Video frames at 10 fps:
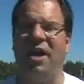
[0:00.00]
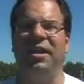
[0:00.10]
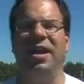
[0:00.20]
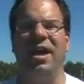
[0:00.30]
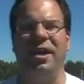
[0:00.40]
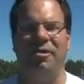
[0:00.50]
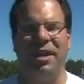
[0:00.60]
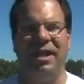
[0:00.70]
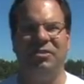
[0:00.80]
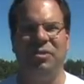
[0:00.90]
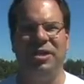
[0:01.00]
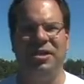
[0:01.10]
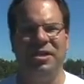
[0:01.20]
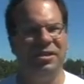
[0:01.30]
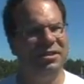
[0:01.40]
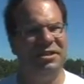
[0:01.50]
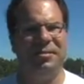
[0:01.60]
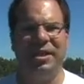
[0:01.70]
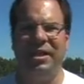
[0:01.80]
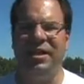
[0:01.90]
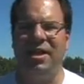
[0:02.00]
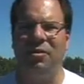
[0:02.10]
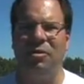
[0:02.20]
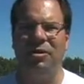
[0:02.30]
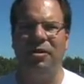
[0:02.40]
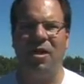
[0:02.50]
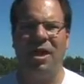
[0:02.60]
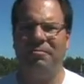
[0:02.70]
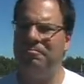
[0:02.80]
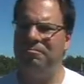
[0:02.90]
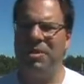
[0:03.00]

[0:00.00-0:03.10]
finally got out last week. Seems to be getting downloaded a lot.